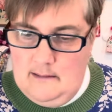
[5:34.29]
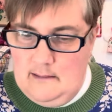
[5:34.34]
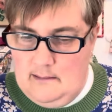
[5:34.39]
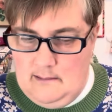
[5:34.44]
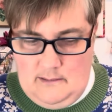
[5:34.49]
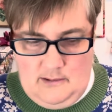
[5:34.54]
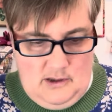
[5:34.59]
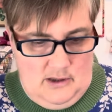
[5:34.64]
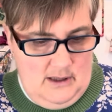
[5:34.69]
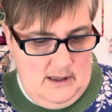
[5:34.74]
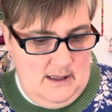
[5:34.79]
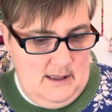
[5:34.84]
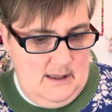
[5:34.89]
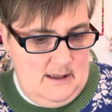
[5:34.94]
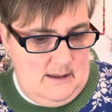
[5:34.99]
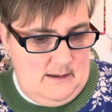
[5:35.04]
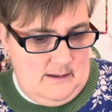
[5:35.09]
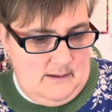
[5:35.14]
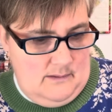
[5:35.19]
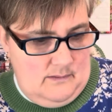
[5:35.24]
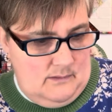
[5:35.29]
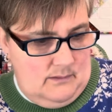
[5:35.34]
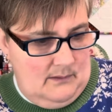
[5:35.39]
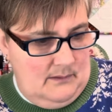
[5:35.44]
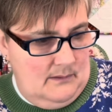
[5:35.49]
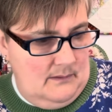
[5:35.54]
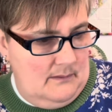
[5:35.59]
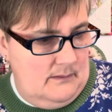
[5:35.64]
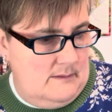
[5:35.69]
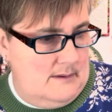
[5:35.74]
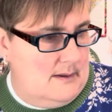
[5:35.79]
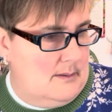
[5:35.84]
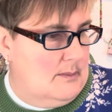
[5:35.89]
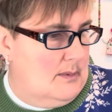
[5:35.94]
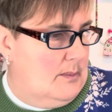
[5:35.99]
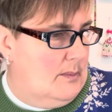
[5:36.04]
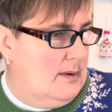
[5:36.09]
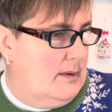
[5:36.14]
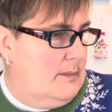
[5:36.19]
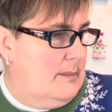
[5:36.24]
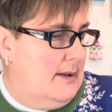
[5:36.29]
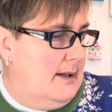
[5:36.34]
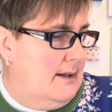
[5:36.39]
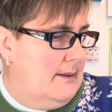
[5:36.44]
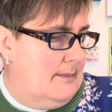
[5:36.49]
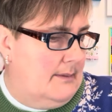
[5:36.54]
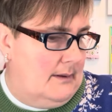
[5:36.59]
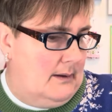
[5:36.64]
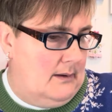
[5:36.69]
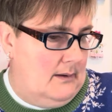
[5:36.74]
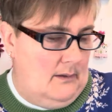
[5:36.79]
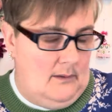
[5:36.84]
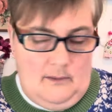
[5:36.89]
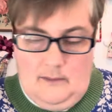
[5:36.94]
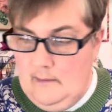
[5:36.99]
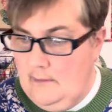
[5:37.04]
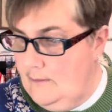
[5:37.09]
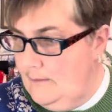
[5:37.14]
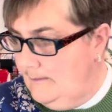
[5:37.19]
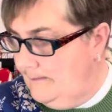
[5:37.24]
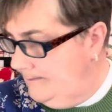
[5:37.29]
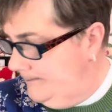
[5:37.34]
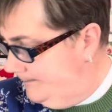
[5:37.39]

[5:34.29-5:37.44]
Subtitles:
And she is on, there's my bit of paper gone,